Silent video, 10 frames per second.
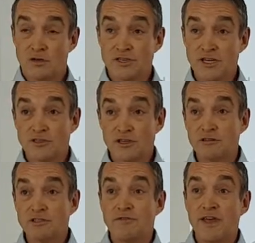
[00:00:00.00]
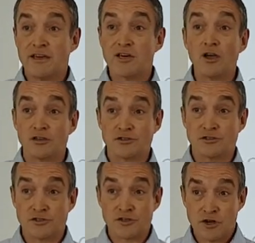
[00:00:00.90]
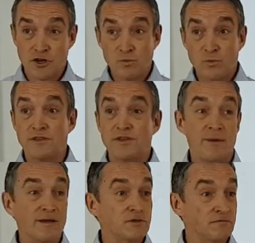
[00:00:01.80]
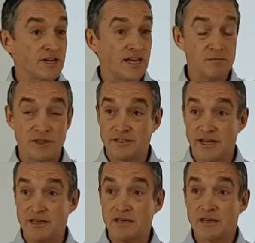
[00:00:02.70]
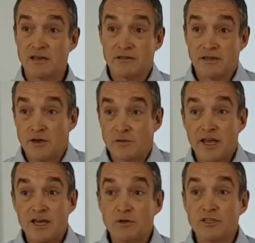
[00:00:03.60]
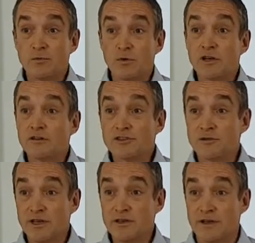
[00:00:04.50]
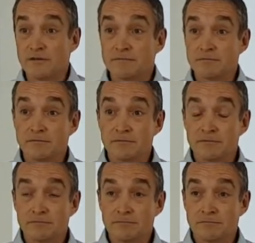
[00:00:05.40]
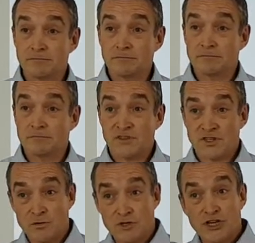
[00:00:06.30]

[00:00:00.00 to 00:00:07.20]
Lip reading: And since a lot of their costs come with the amount of time they take, they don't know how much it will cost them either. So